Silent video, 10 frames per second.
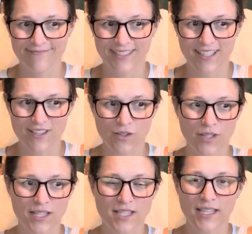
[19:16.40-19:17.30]
And so
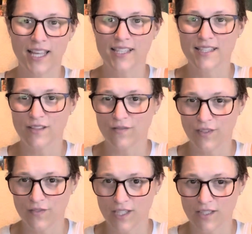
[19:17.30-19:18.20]
that's less than
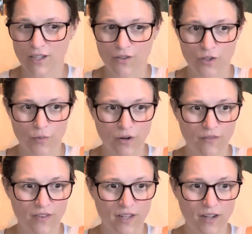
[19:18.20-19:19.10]
$15
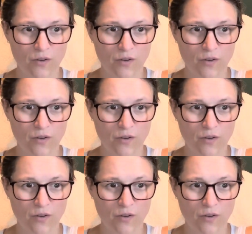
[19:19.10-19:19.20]
profit.